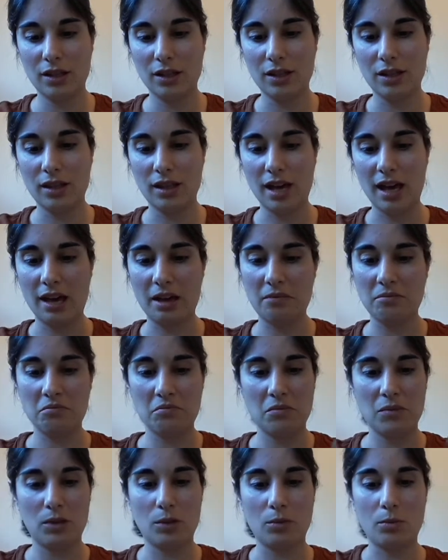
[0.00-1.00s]

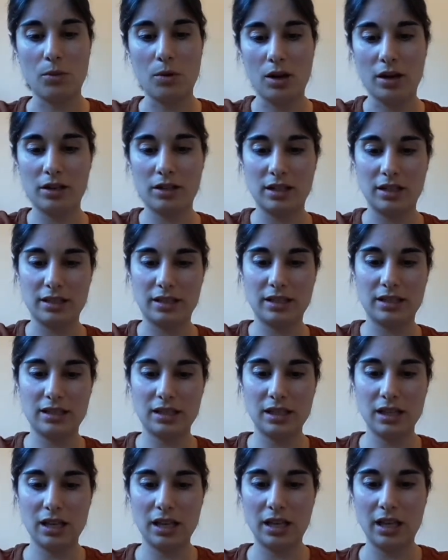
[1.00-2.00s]
that the water is
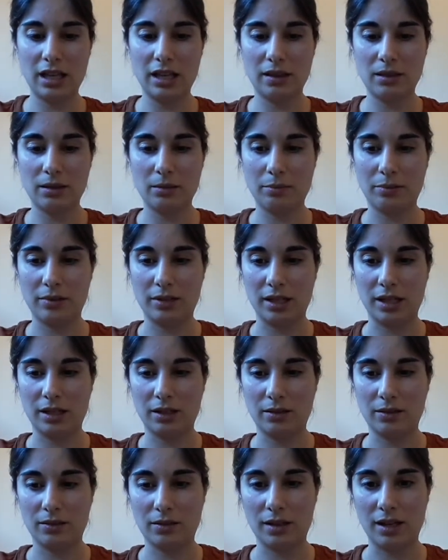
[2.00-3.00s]
sitting in the
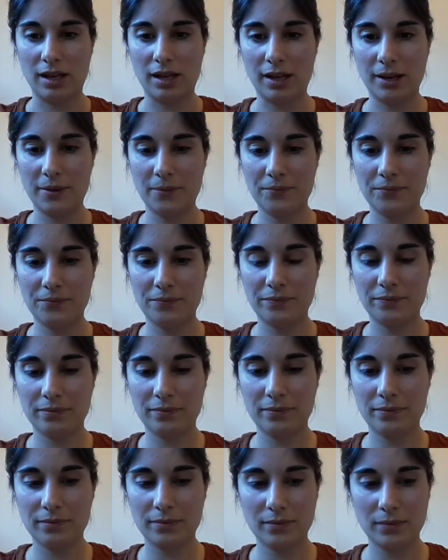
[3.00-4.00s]
plate, okay?
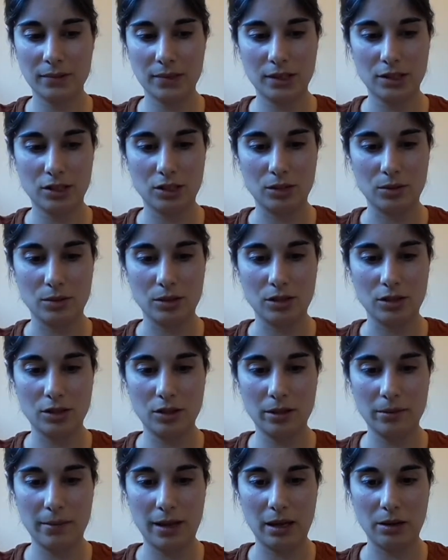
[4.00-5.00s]
So a
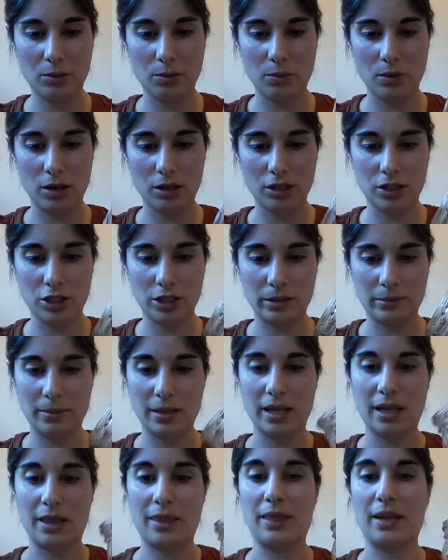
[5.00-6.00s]
good amount of water should
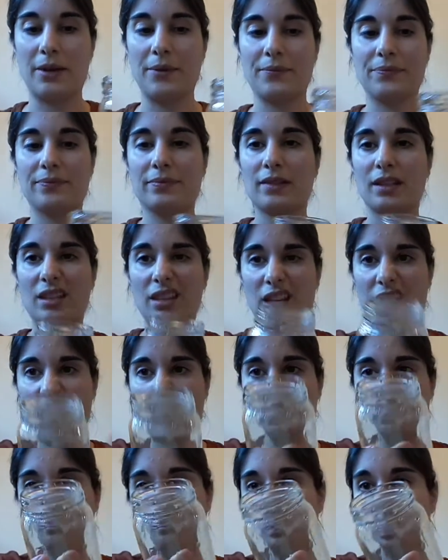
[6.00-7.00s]
be in there.
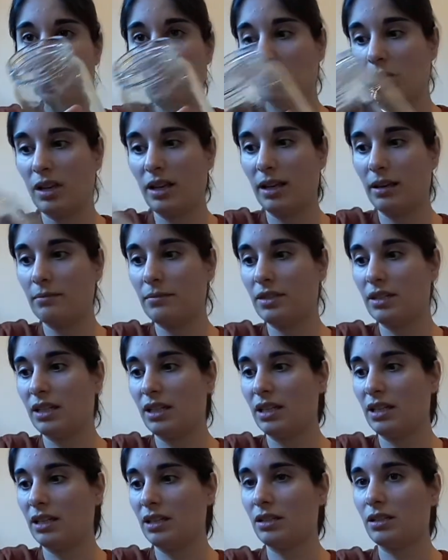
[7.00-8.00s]
Then you can empty
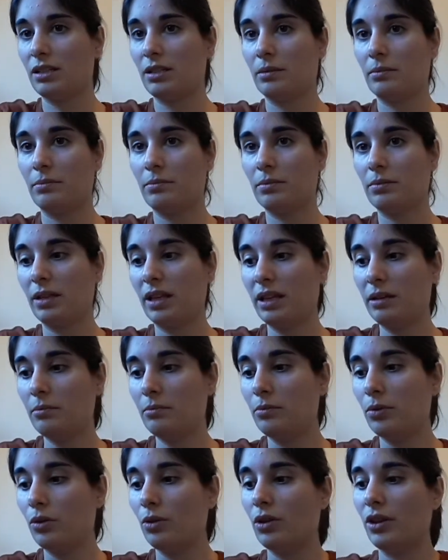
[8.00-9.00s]
it into the
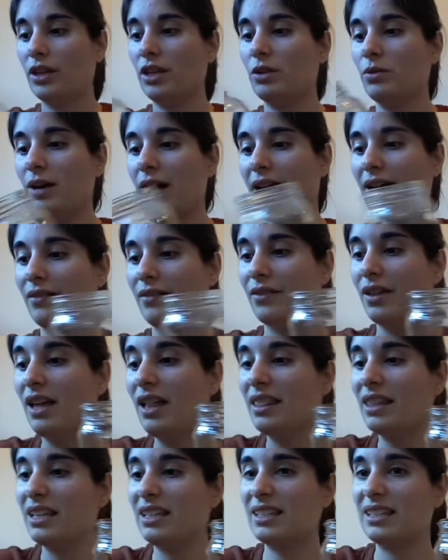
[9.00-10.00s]
plain bowl that you have
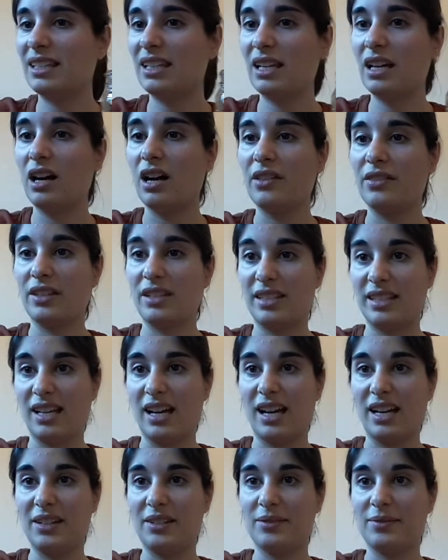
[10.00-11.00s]
that's sitting on the
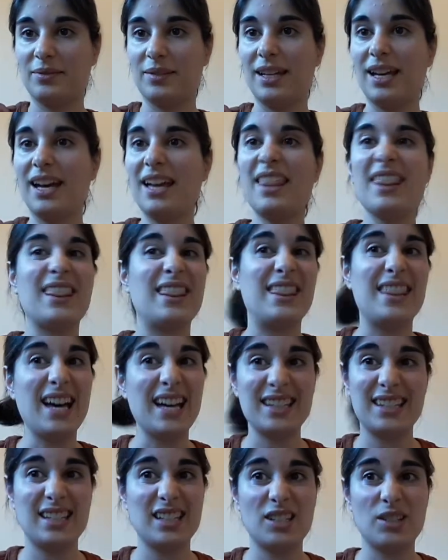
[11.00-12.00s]
side, okay?
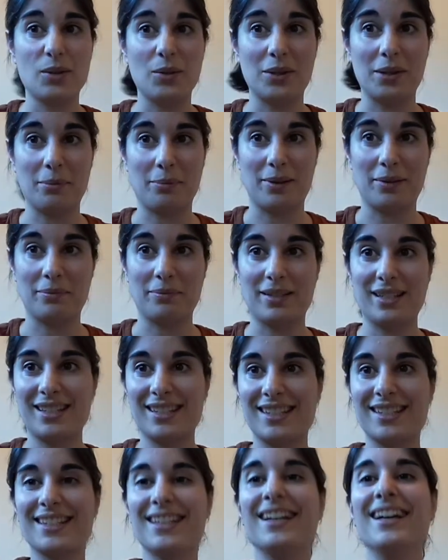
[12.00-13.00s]
That's its only
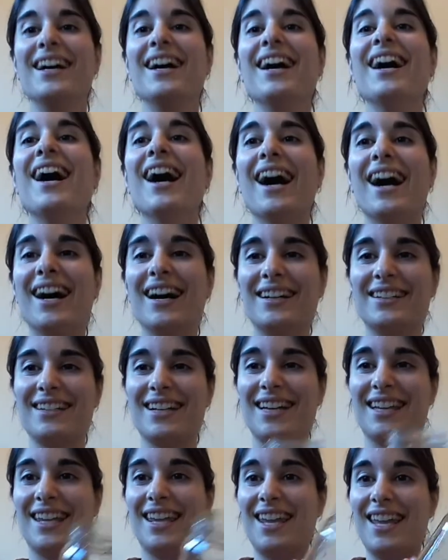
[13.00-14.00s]
purpose. All
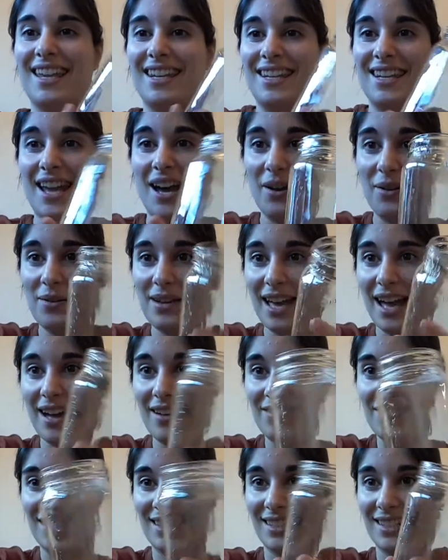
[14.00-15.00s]
right, now we
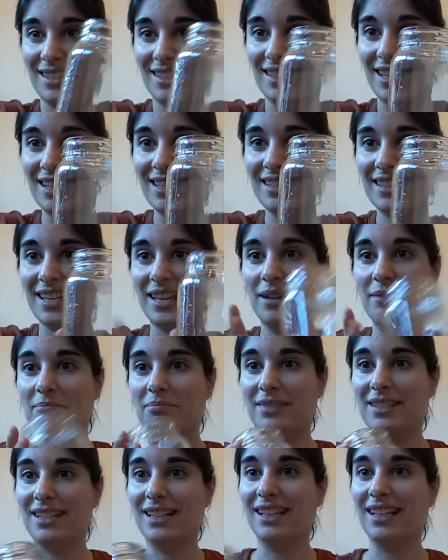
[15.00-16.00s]
have this nice
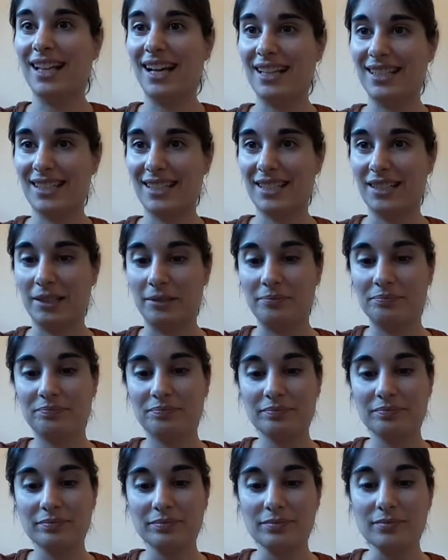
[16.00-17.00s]
empty glass
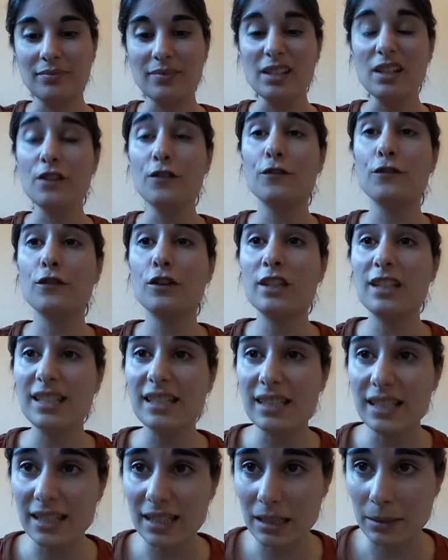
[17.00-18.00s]
cup. For
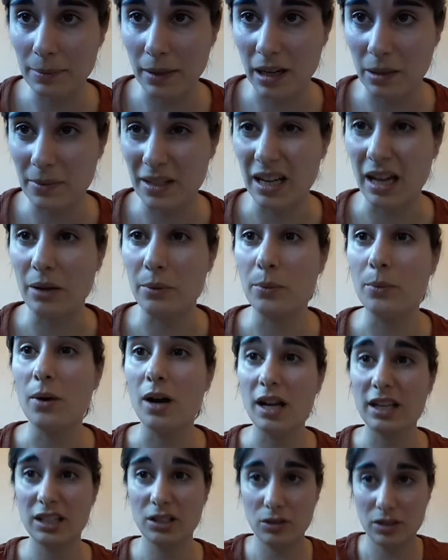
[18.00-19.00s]
this experiment, I
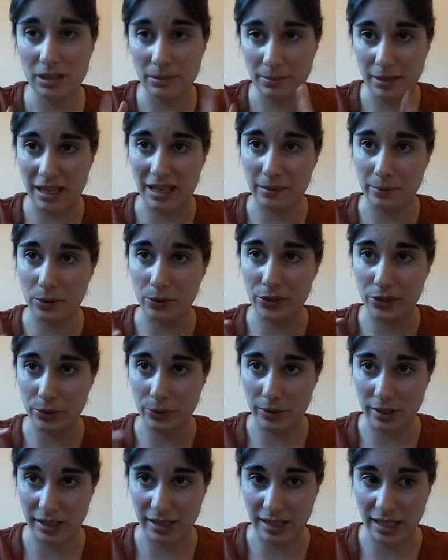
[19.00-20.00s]
want you to be able
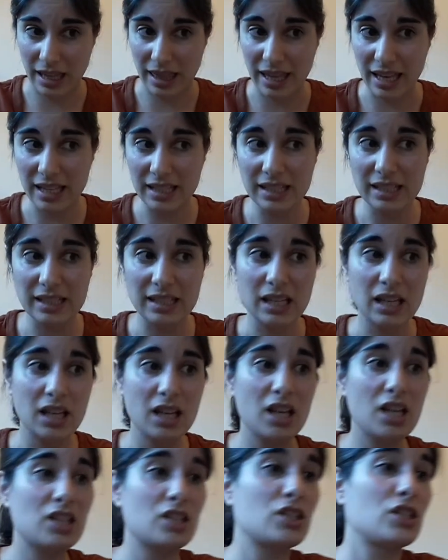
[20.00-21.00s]
to see this.
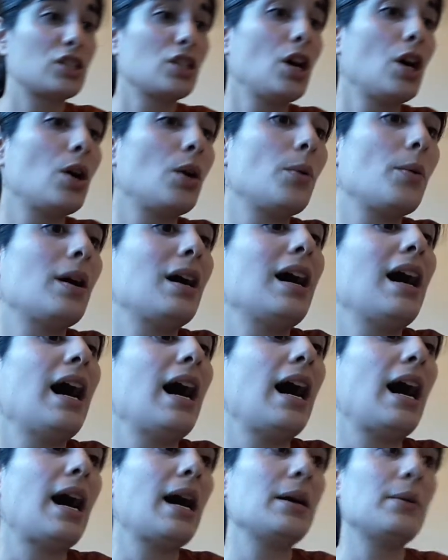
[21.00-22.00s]
So
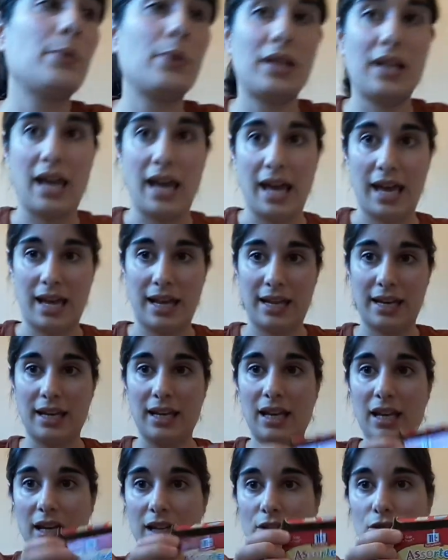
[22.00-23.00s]
I went ahead
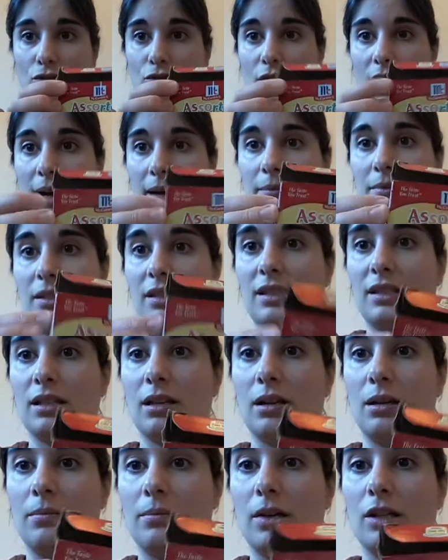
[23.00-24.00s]
and grabbed
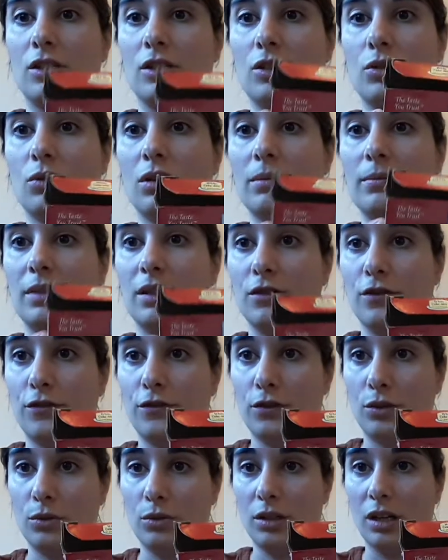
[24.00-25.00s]
some assortment of
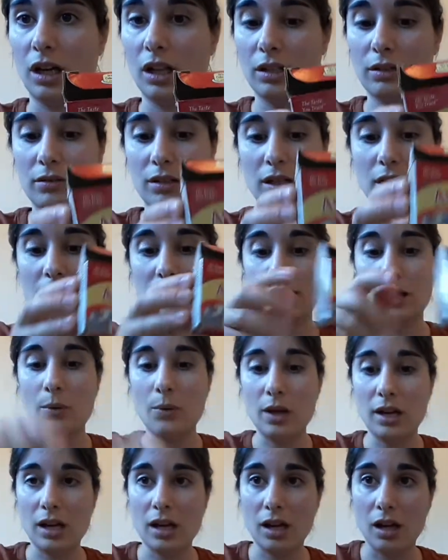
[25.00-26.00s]
food coloring because I
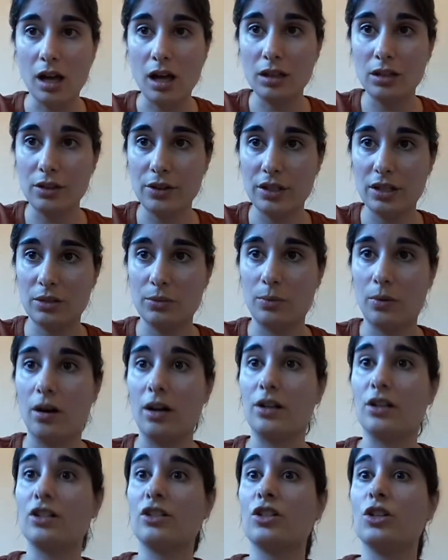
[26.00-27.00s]
want to color this
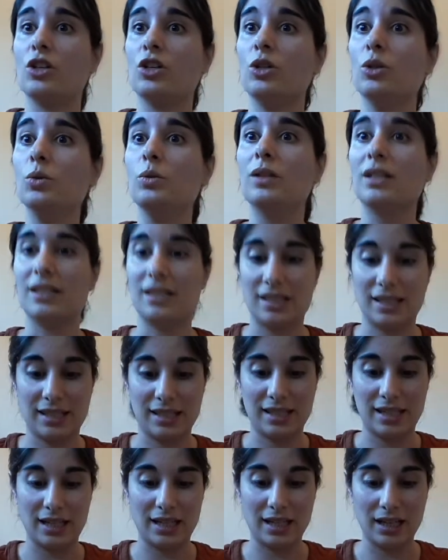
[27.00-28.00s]
water so you can
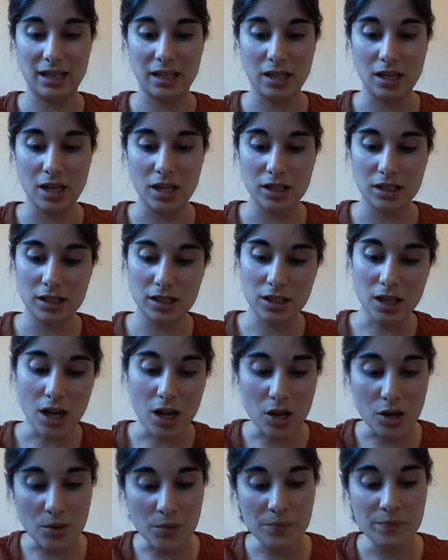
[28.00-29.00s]
see it.
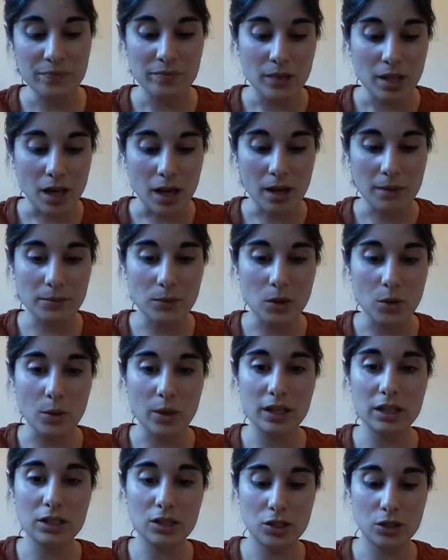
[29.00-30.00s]
So I'm
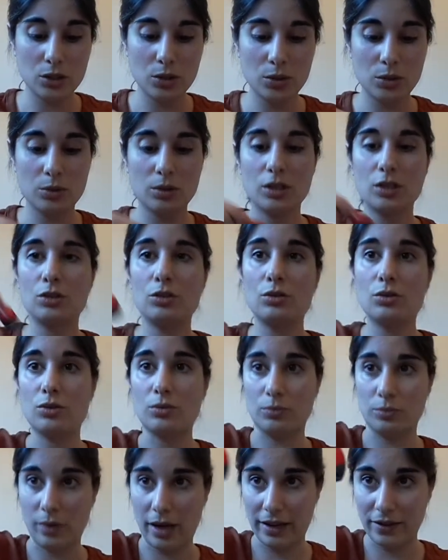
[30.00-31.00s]
going to
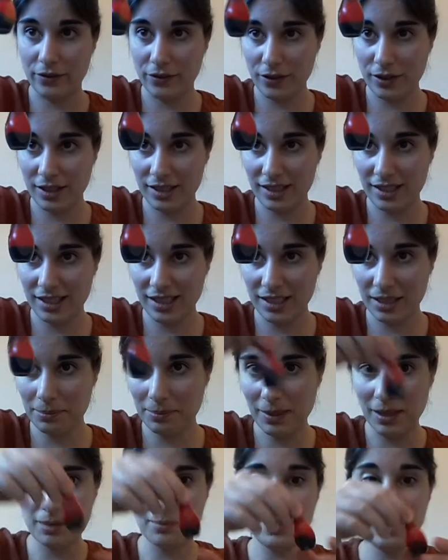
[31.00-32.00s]
use red for this
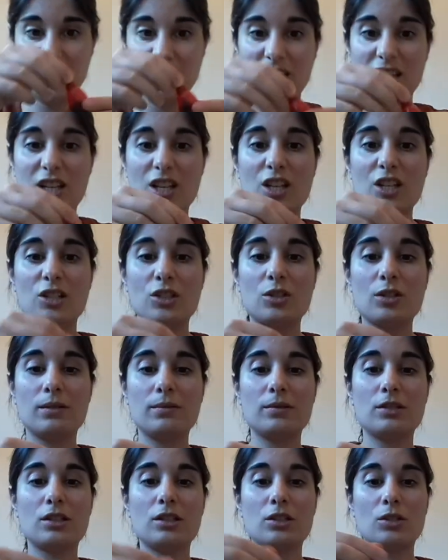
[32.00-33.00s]
experiment. So
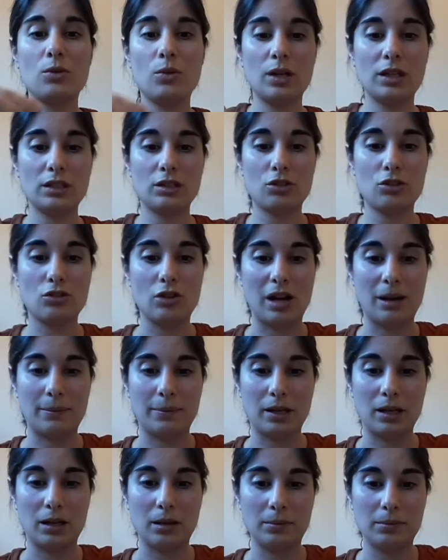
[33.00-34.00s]
I'm just going to
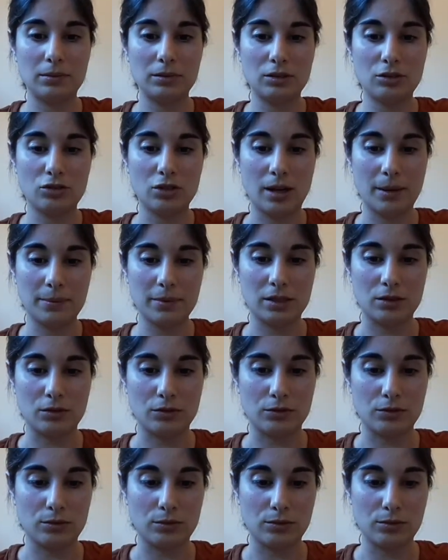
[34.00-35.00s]
drop a couple of drops
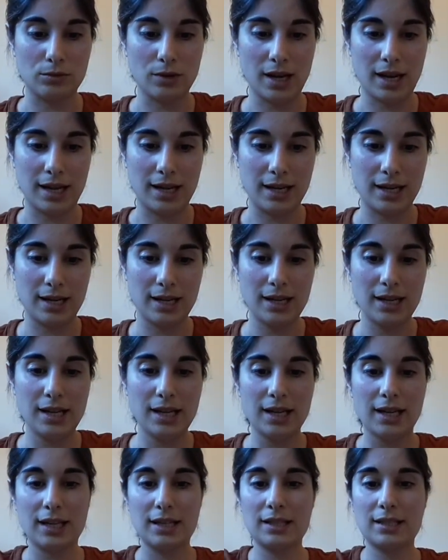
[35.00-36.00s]
of red
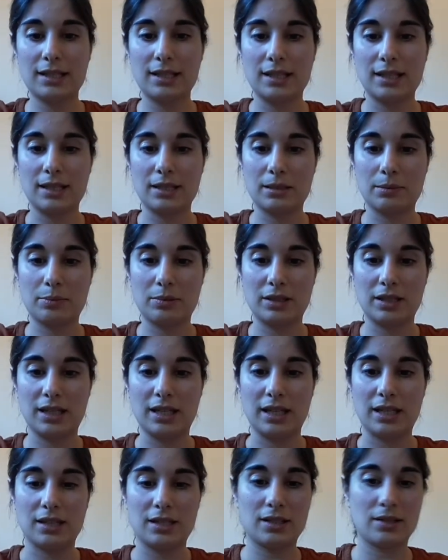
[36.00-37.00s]
into this
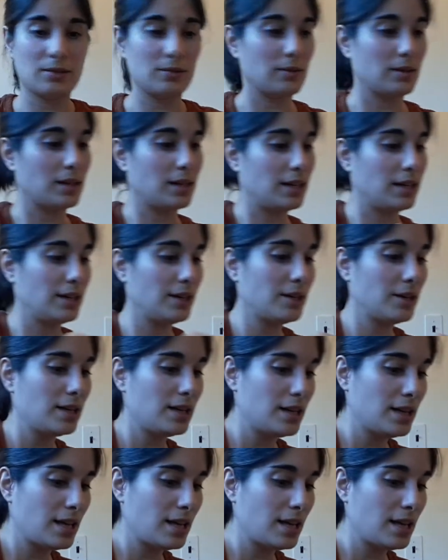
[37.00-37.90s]
plate, okay?